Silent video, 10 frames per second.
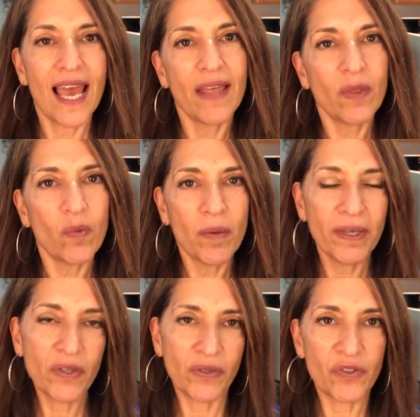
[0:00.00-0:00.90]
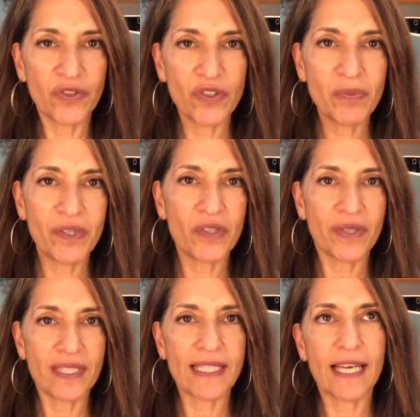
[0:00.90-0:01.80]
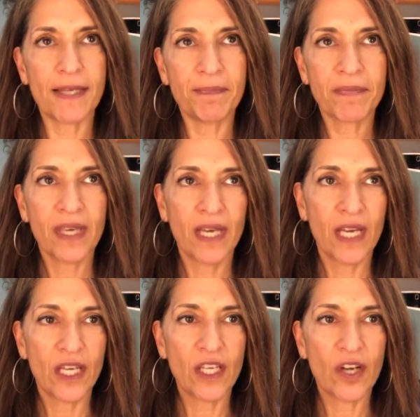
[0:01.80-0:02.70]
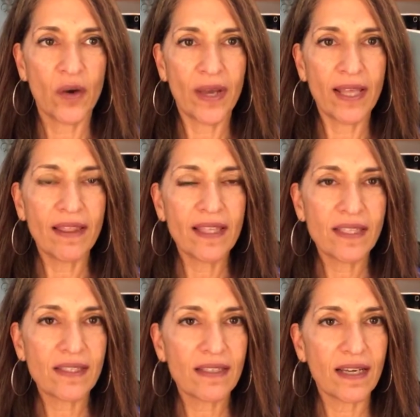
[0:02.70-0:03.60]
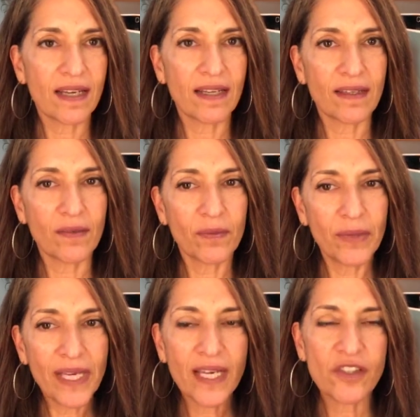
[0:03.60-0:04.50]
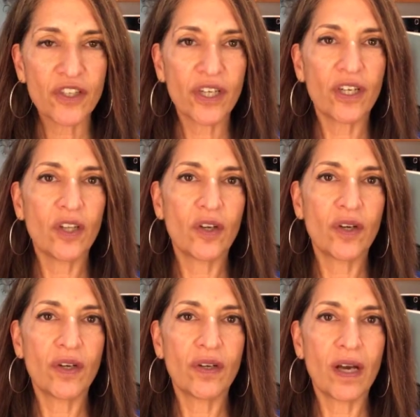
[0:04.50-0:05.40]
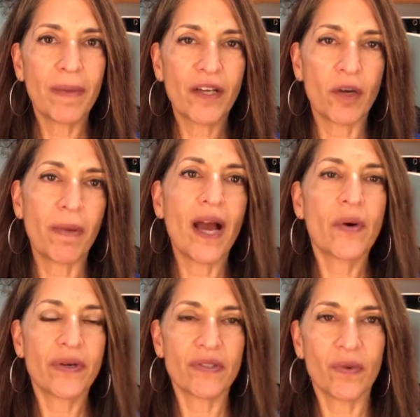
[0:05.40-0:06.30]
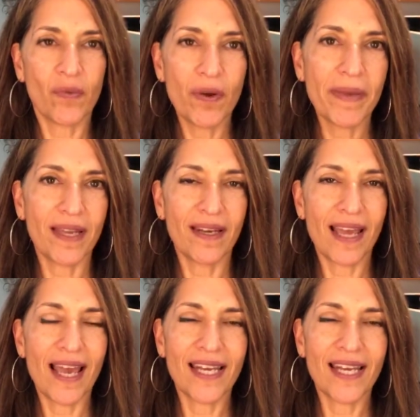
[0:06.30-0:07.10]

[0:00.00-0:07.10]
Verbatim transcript: And the woman who introduced me to it said, you know, in this uh, weekend, you're going to learn about your power as a woman.